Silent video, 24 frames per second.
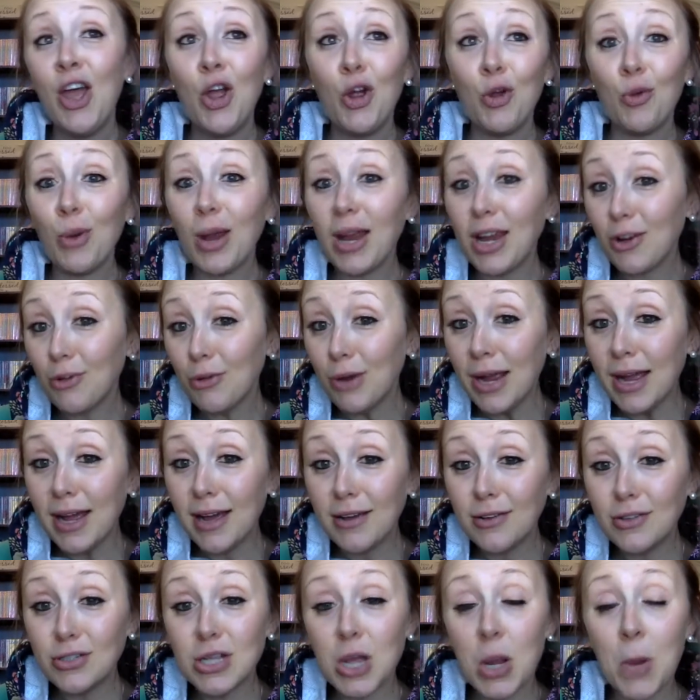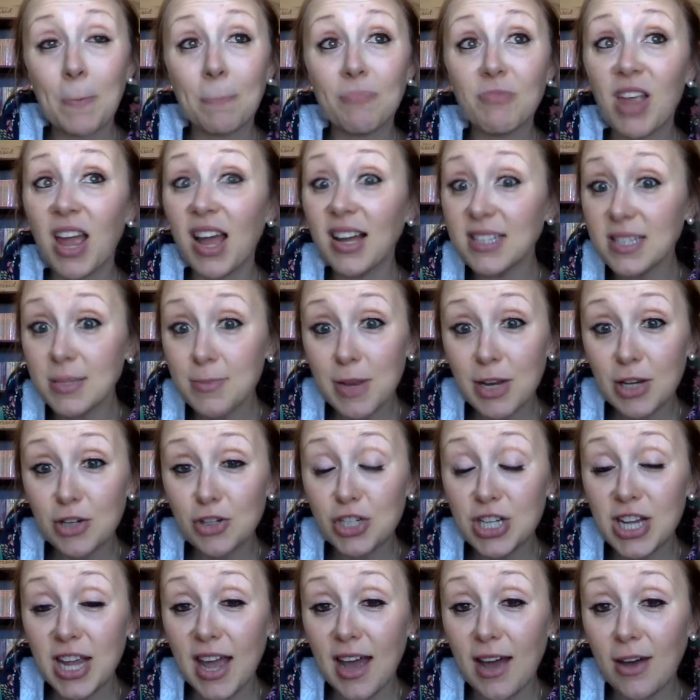ran around, got some
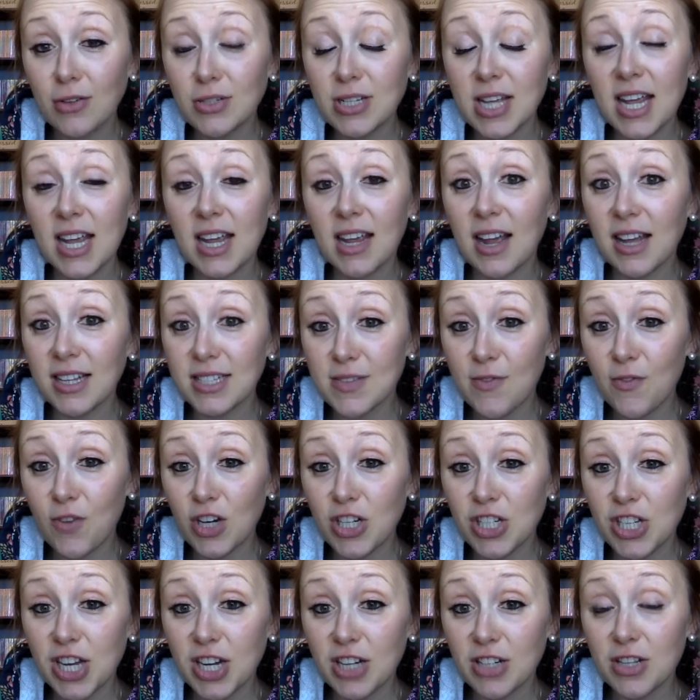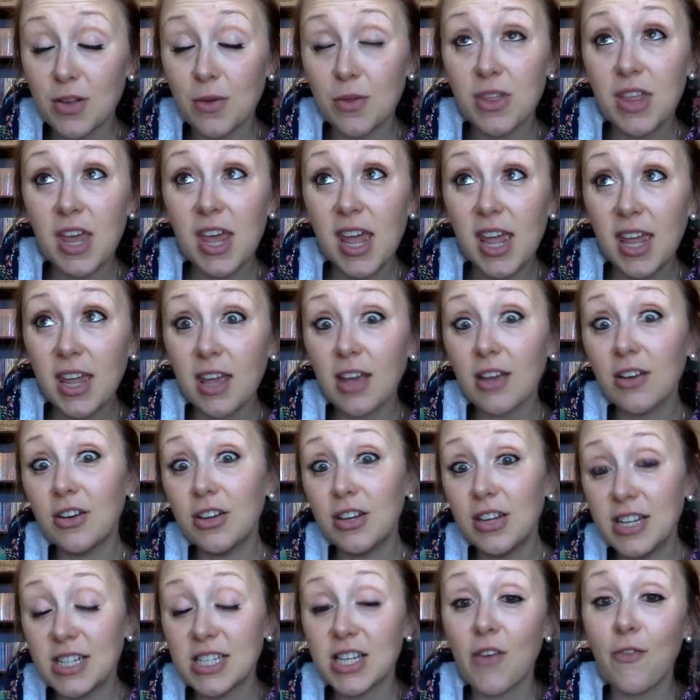energy out, and got some fresh air, so thank
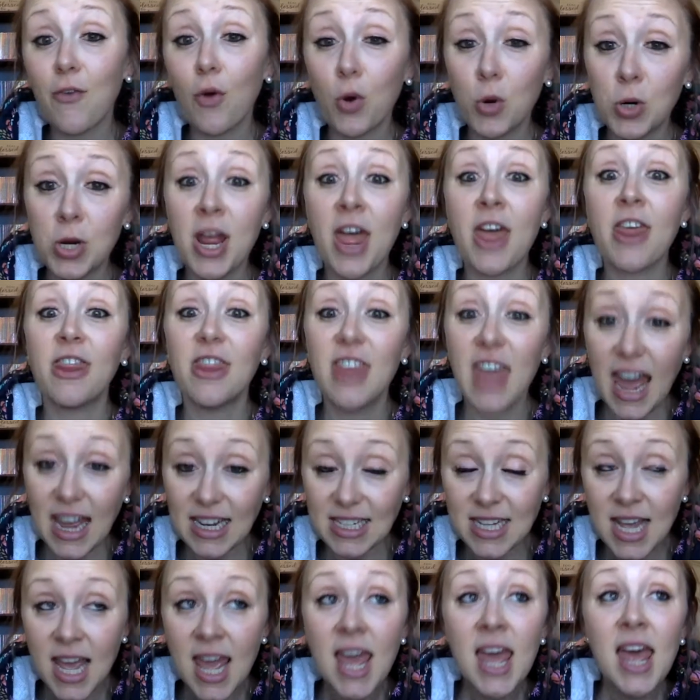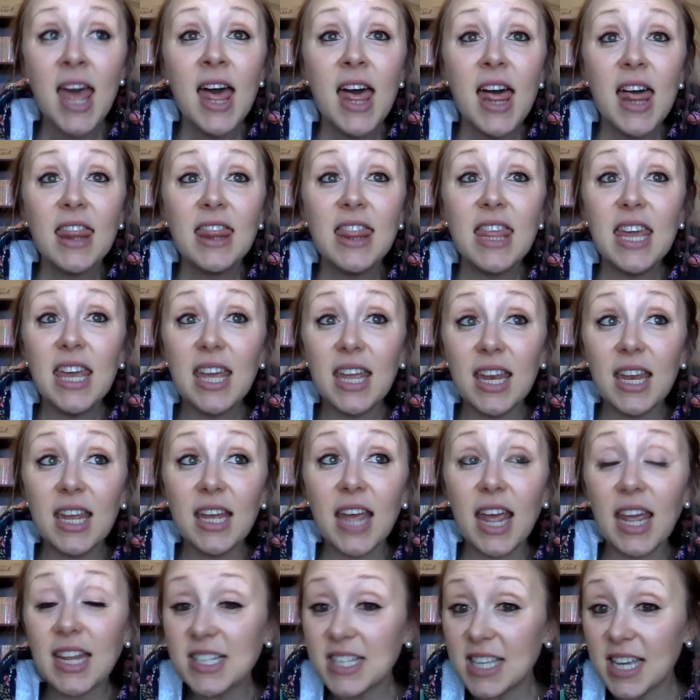goodness for that. Then
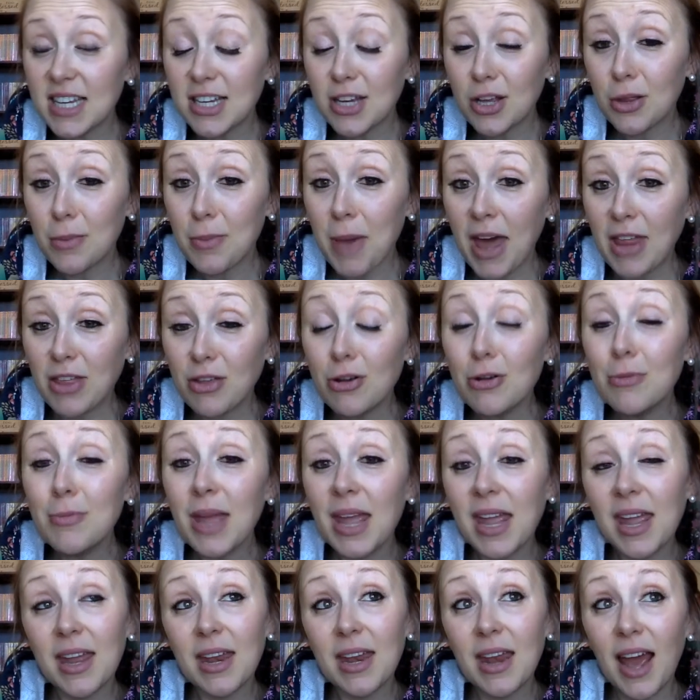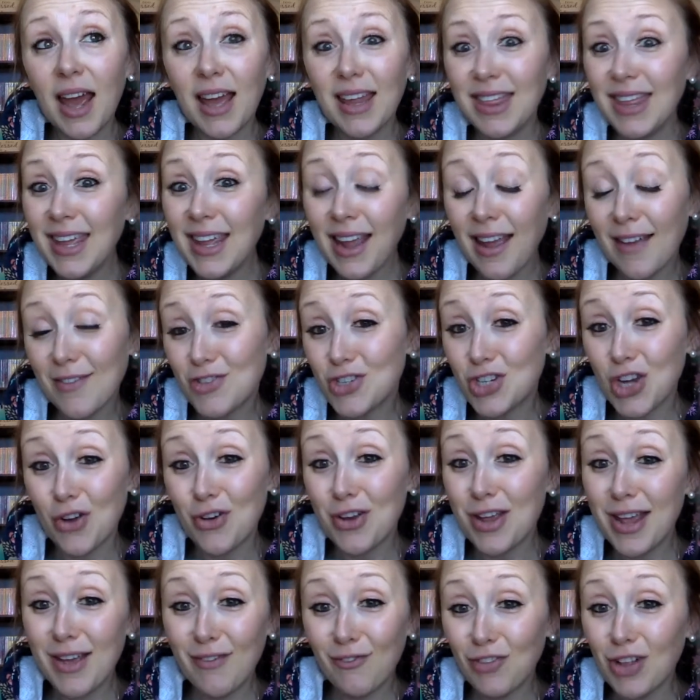Ainsley had to go to the bathroom, and I think I've shown
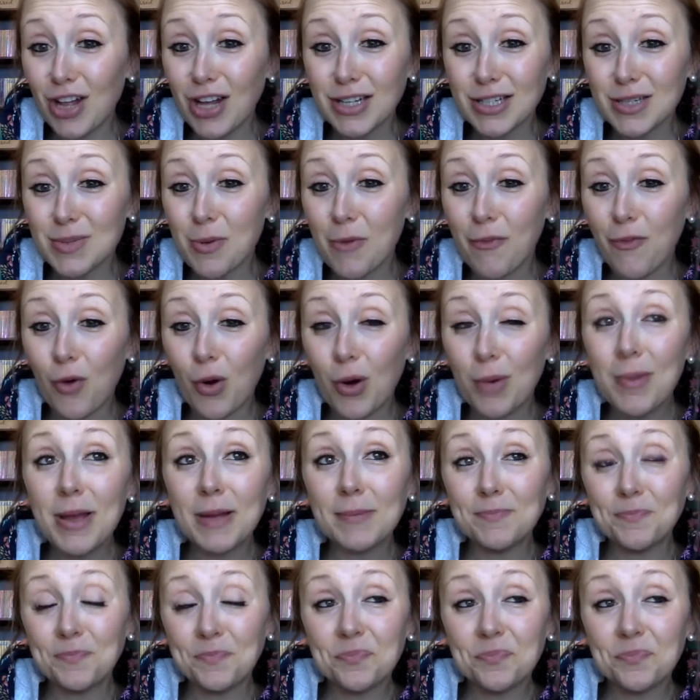it in vlogs before, but